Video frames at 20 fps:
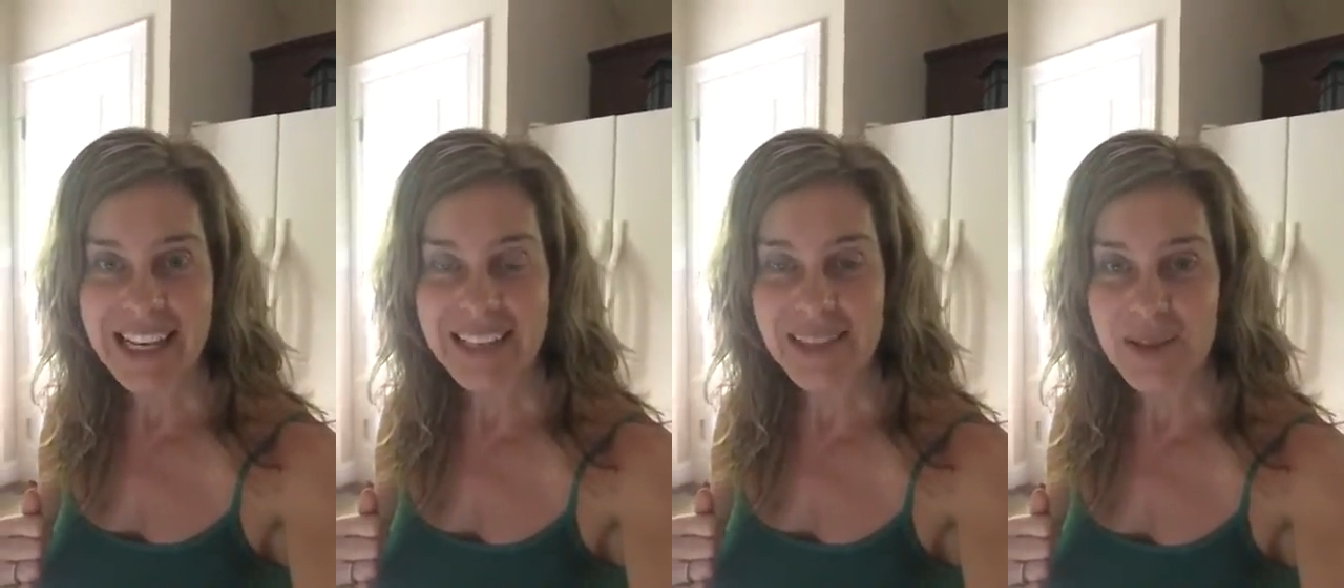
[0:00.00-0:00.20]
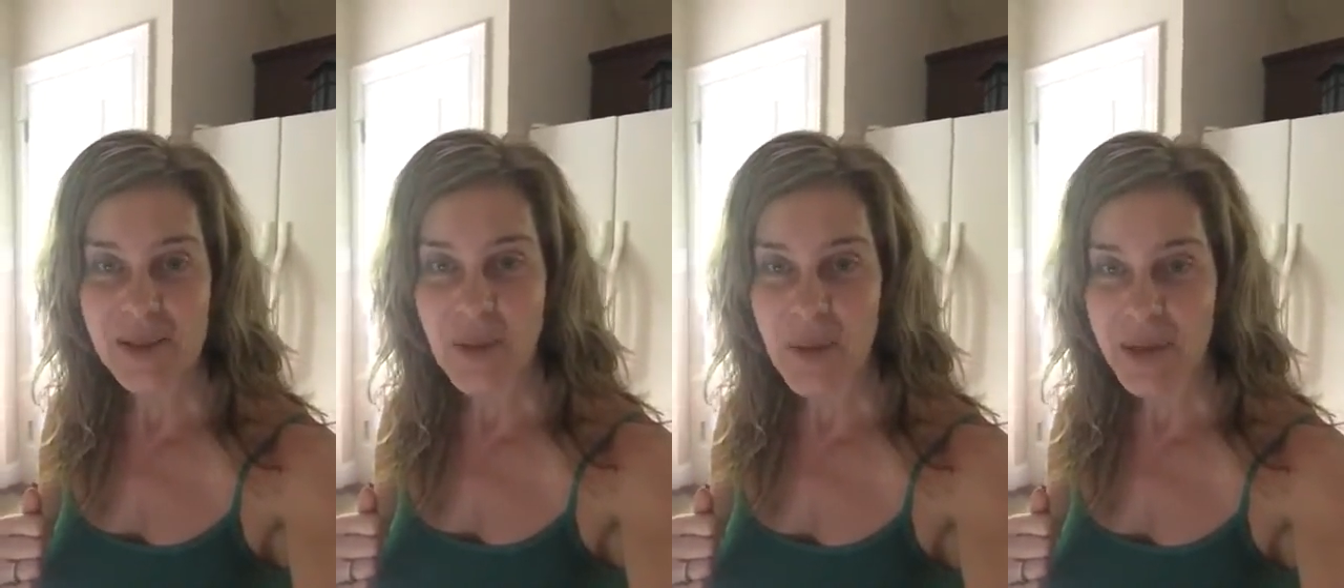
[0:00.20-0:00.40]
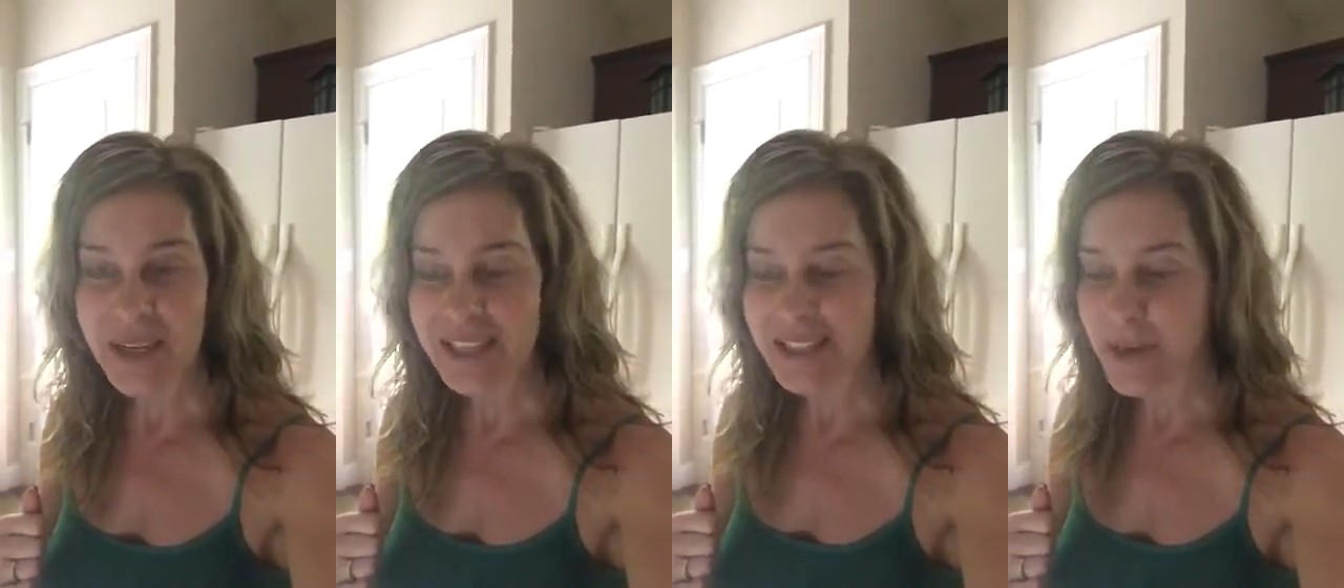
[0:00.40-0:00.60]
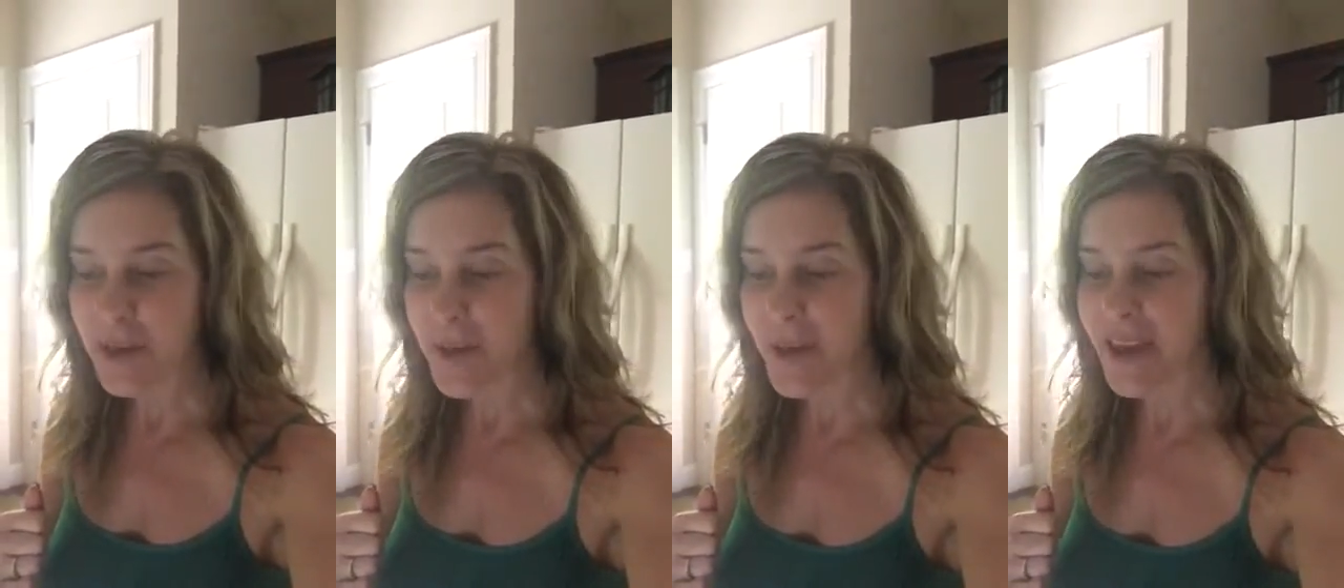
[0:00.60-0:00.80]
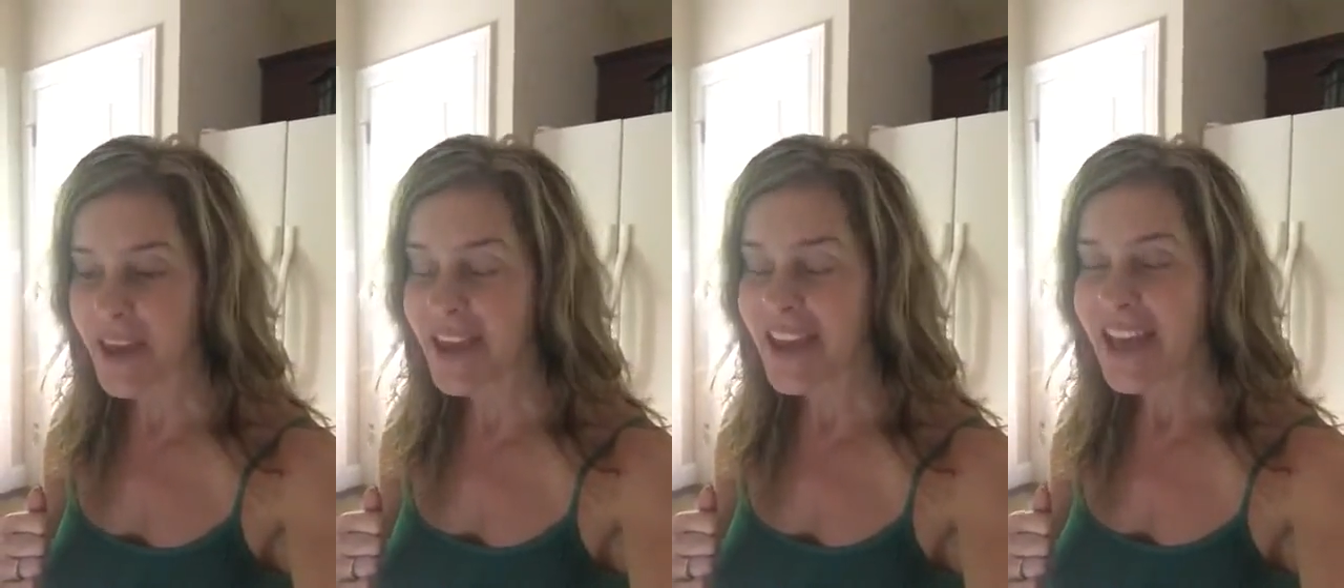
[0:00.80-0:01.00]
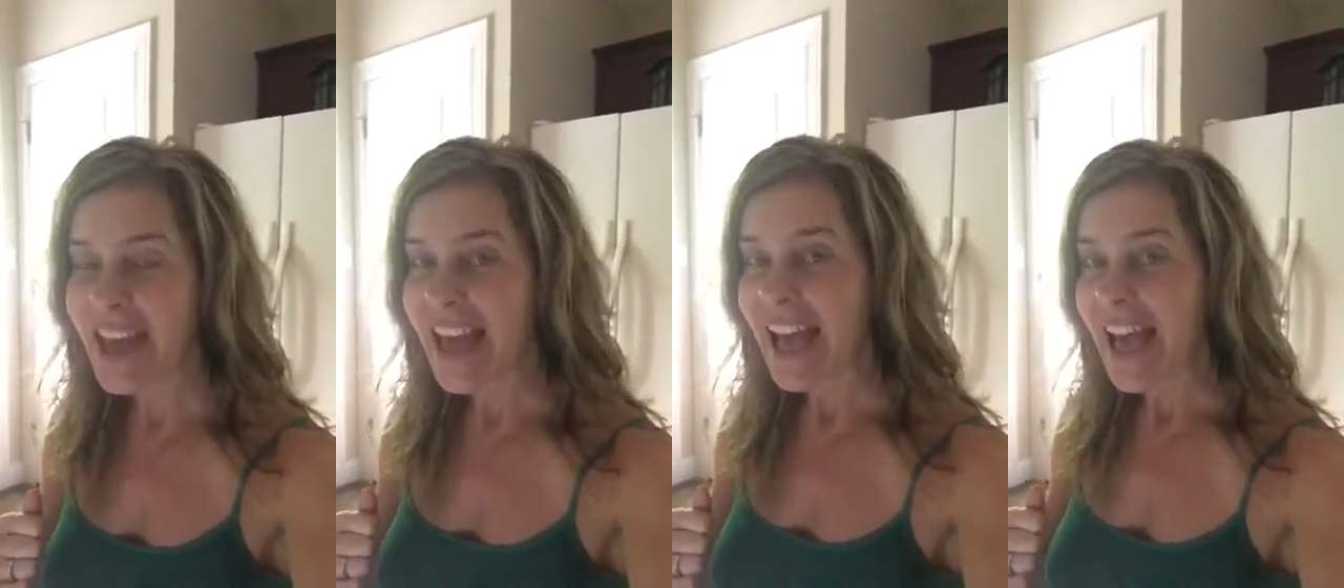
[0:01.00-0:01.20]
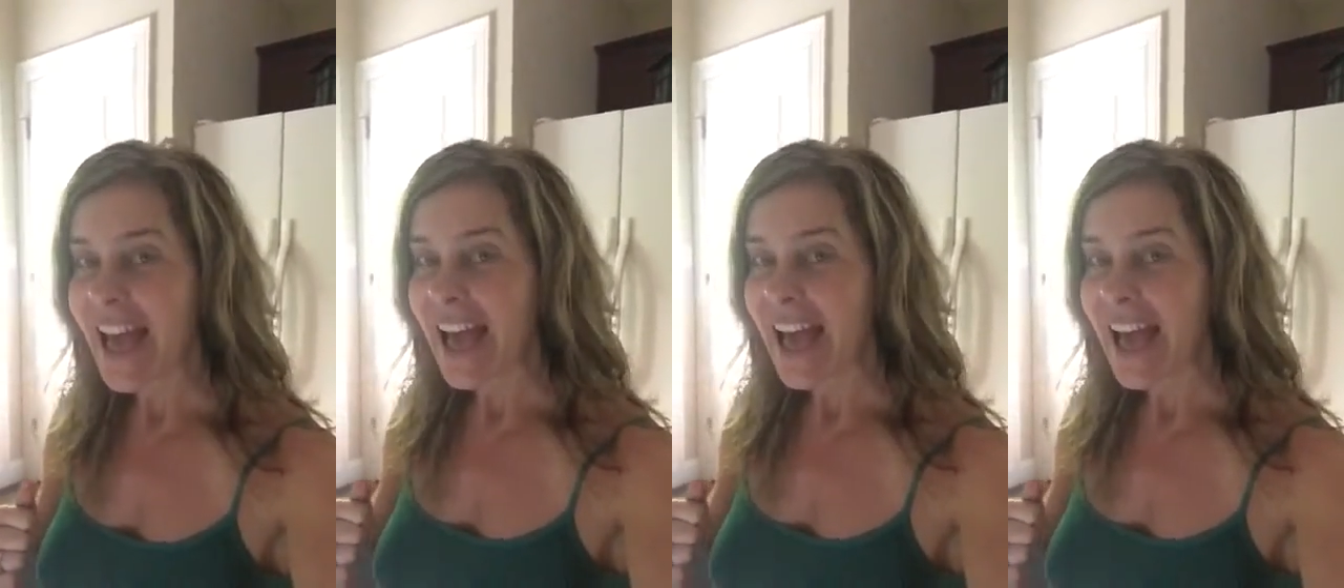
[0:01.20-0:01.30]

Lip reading: is going to be.